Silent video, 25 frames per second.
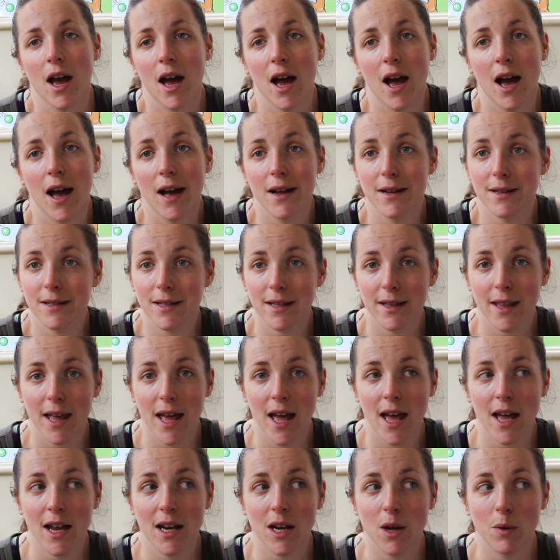And
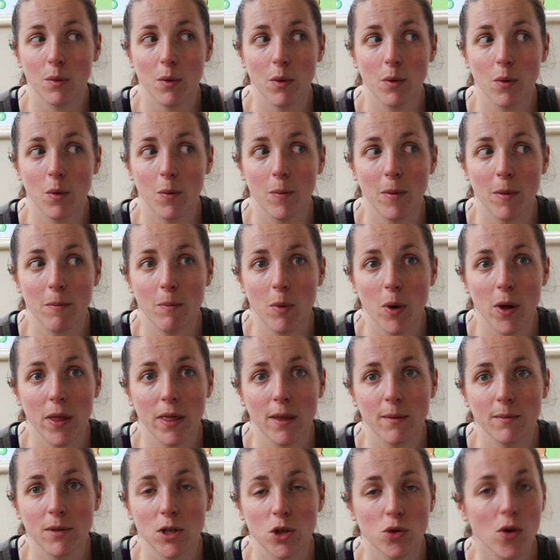then we will be putting
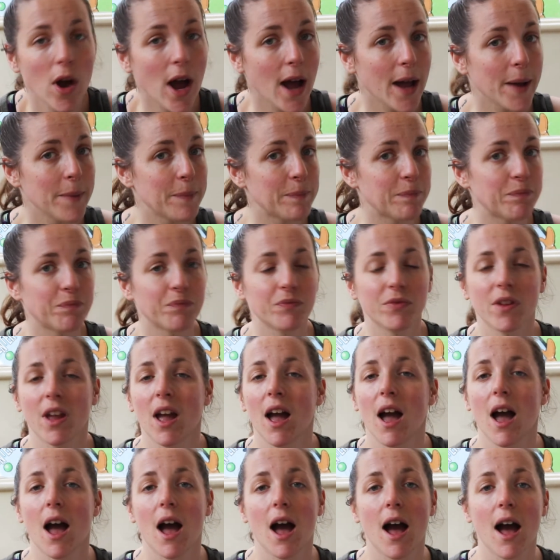them to dry.
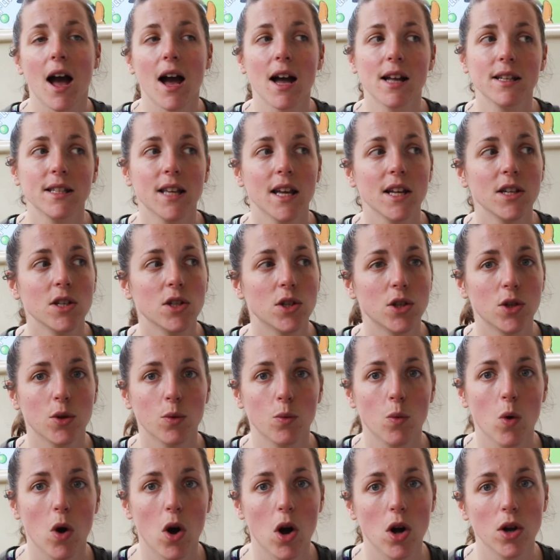I tend to
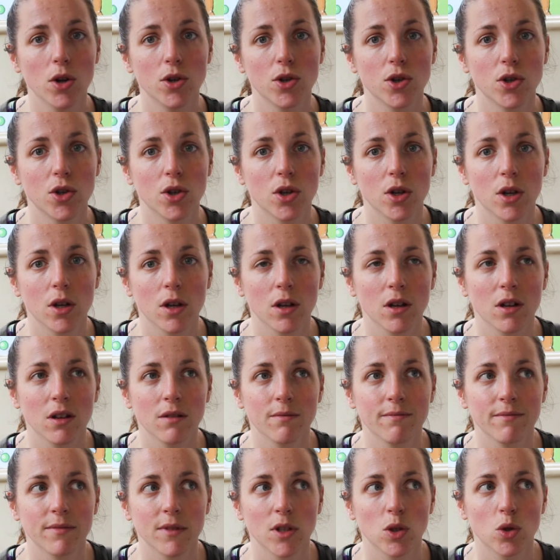wash
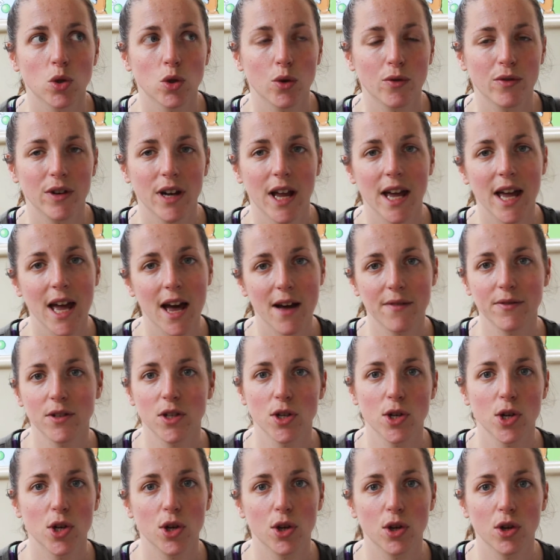sort of late
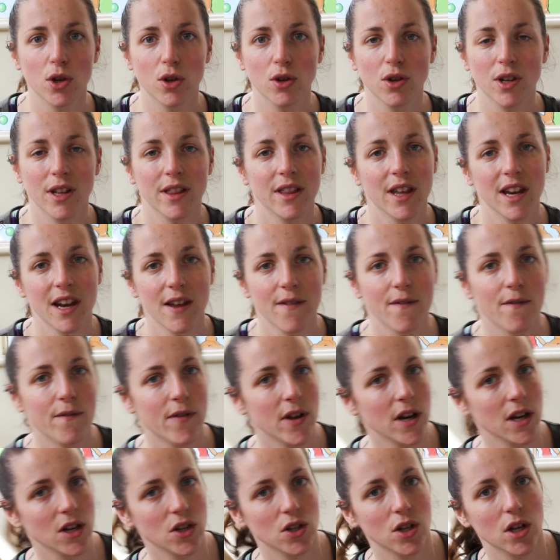afternoon and then it
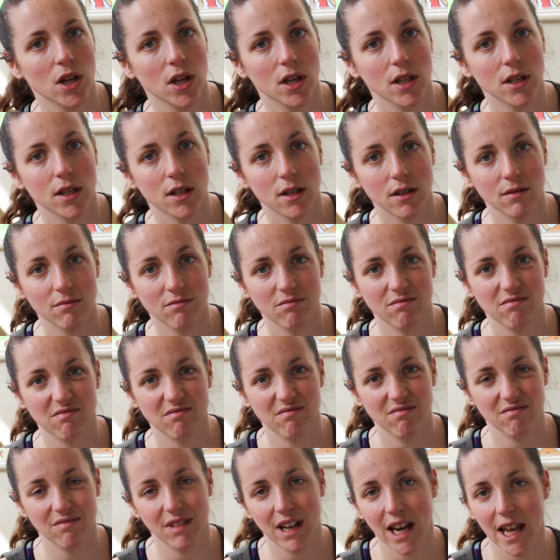finishes
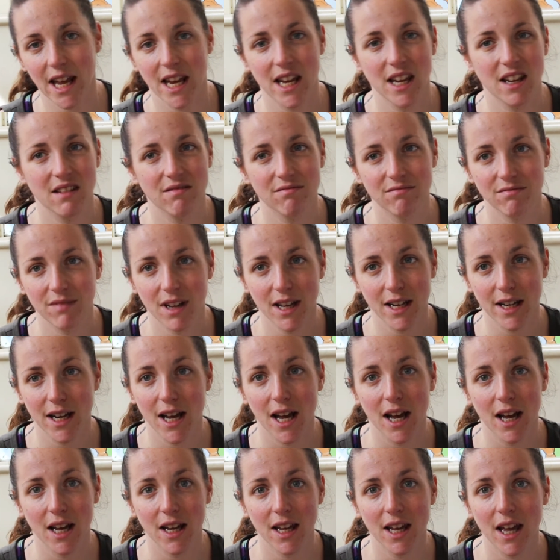late at
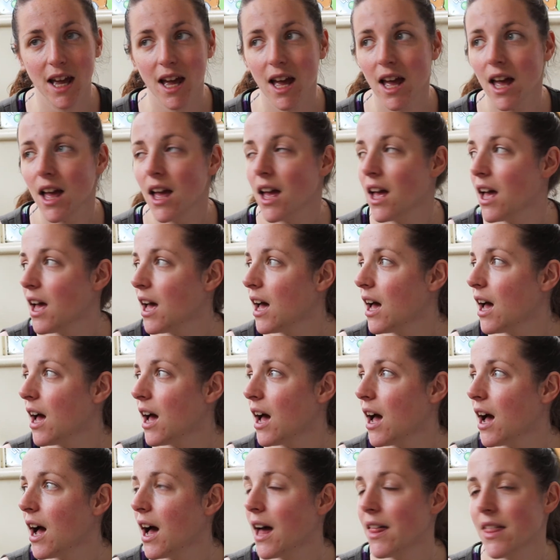night.
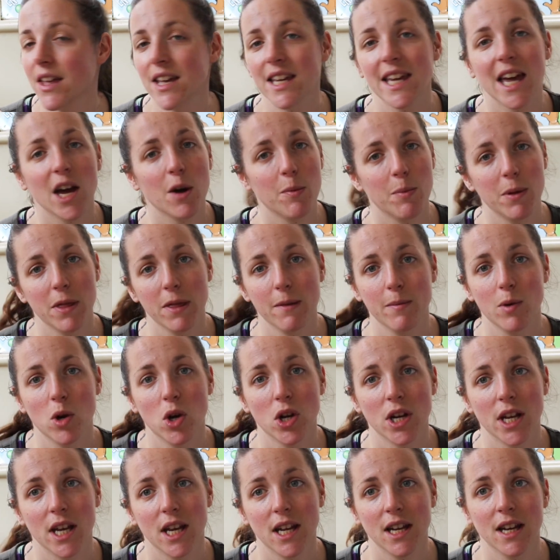I then get up in the
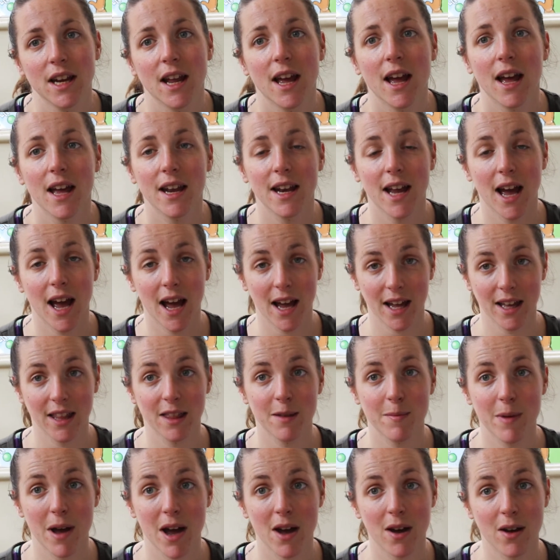morning and hang
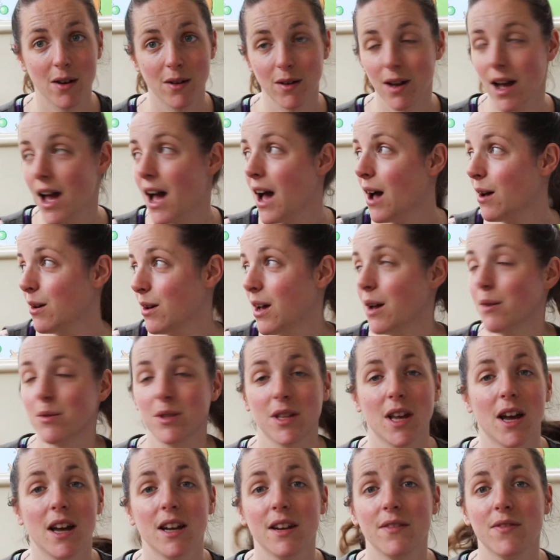them out
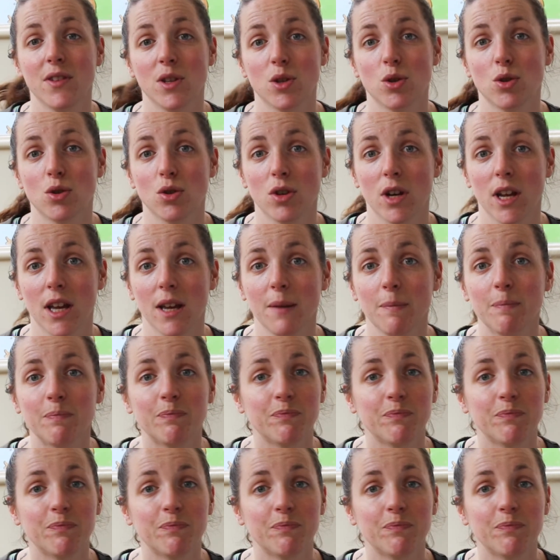outside if it's sunny,